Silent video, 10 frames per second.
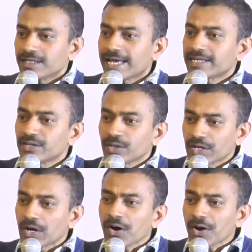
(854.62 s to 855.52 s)
that,
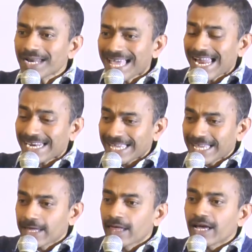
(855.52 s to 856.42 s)
God had
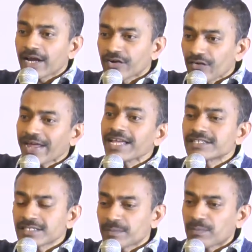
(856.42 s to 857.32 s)
a
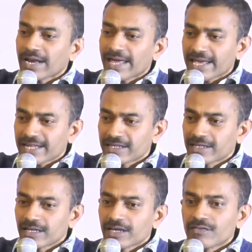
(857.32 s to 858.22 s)
greater plan
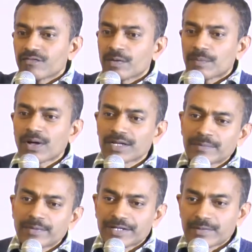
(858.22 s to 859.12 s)
for Paul
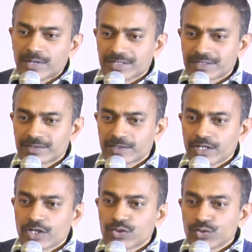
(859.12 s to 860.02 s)
and Barnabas
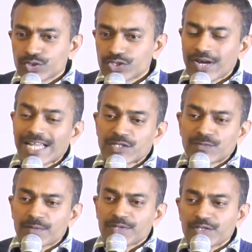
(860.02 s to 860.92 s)
to
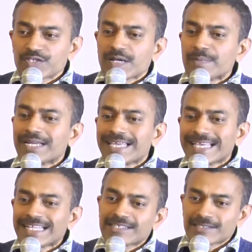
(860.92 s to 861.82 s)
transform in somebody
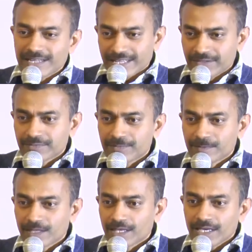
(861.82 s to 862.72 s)
else's life.
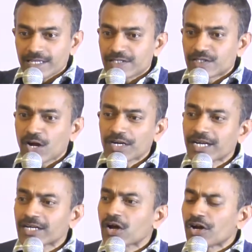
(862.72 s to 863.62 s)
It is not
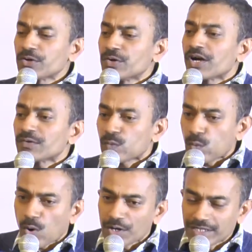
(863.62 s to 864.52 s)
that God do not
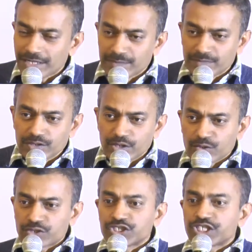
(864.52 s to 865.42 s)
want them,
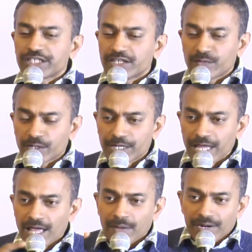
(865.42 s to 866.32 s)
to share the word,
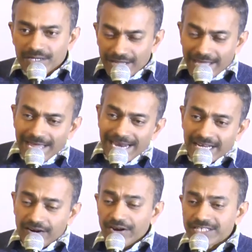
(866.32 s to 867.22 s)
but they had
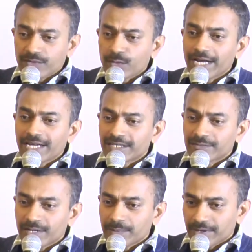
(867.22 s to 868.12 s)
a greater work at
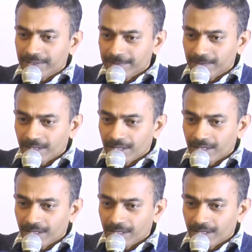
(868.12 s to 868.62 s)
Philippi.